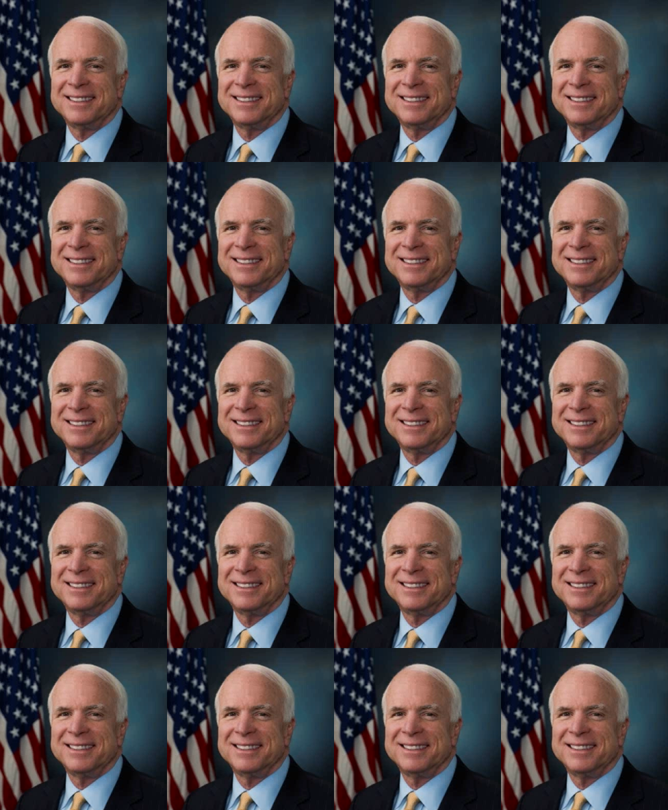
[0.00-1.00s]

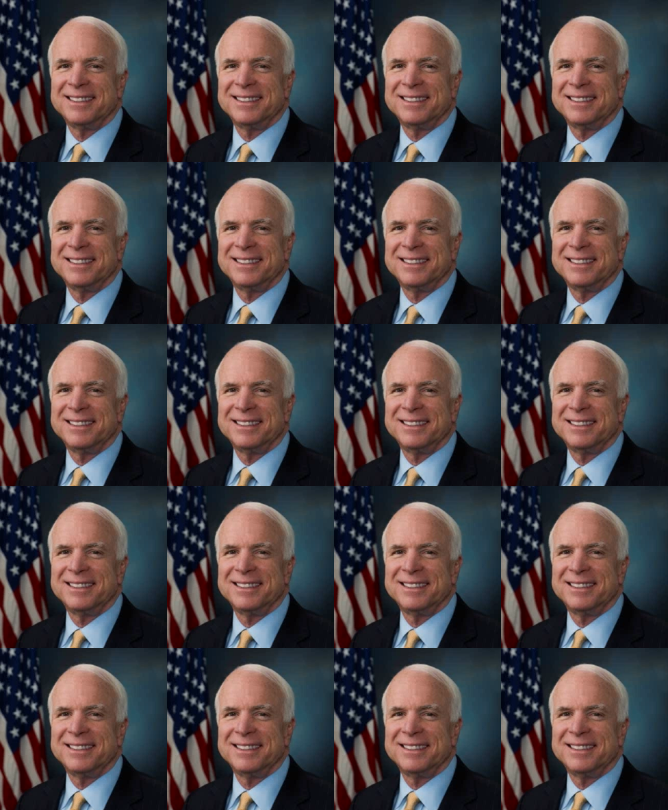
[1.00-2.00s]

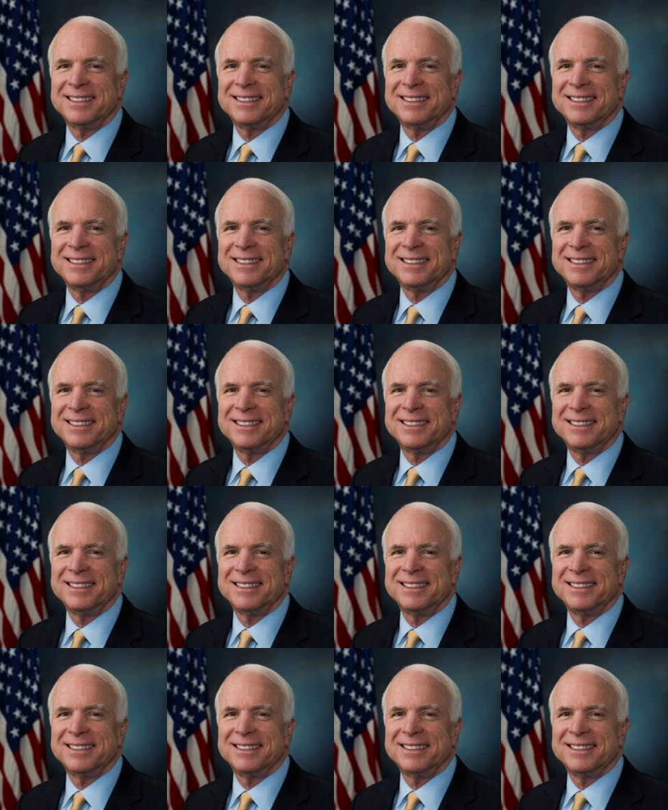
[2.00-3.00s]

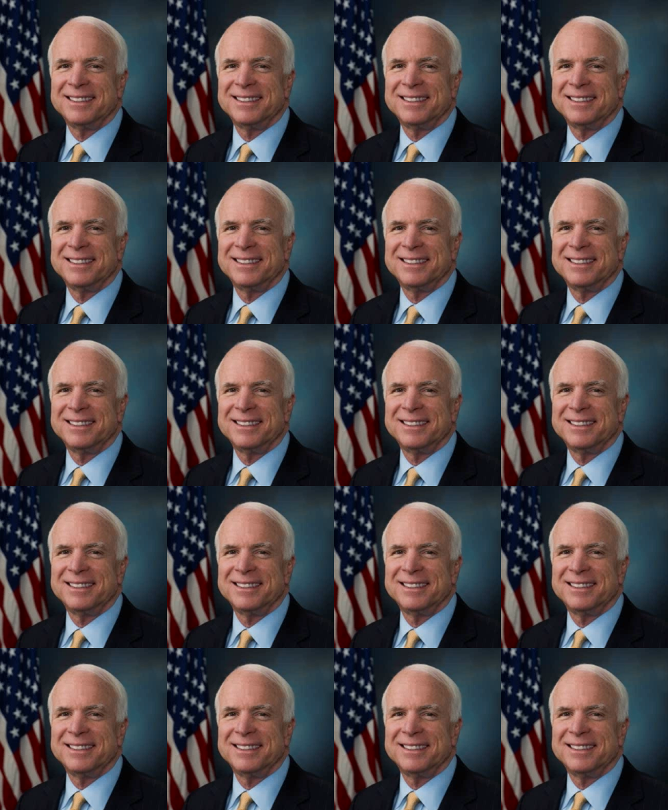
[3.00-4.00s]

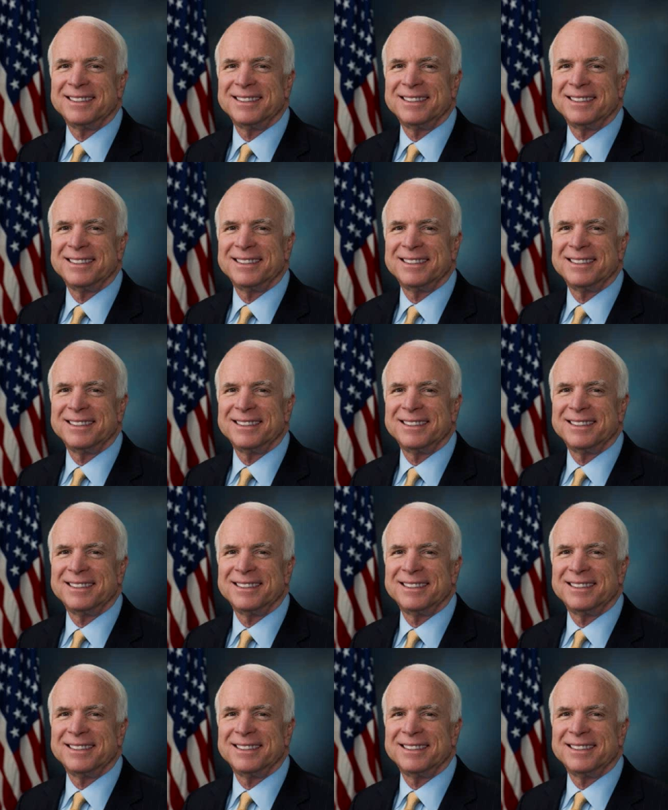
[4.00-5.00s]

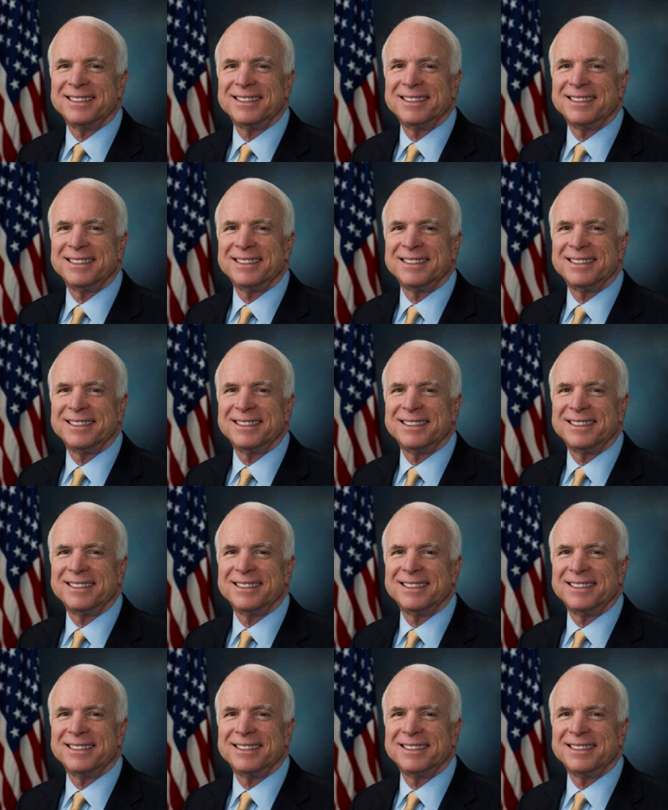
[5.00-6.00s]

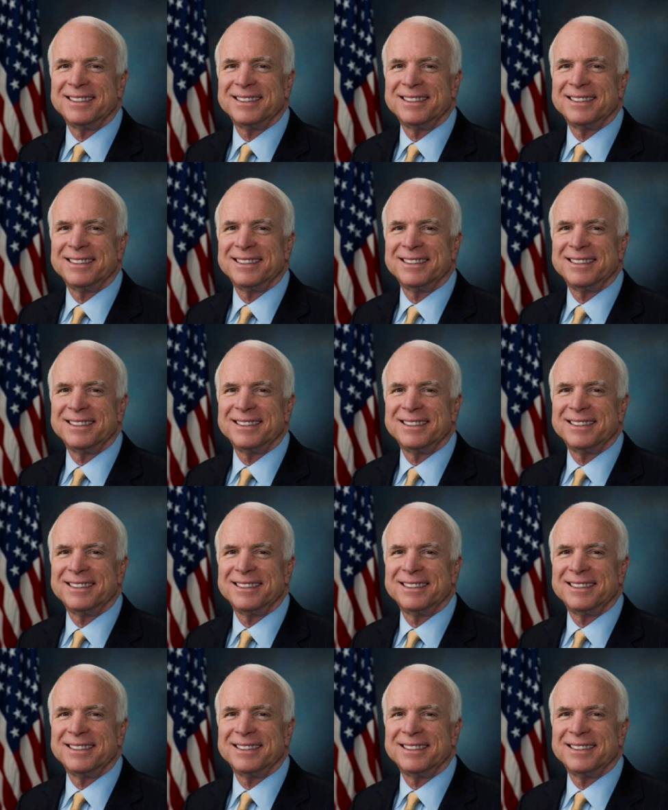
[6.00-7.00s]

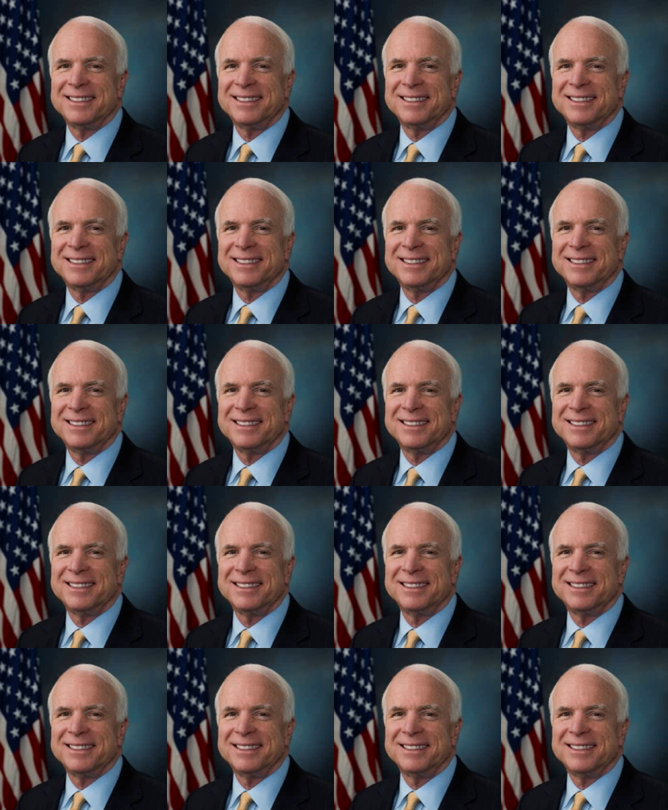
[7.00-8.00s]
The face doesn't move, so there is nothing to read.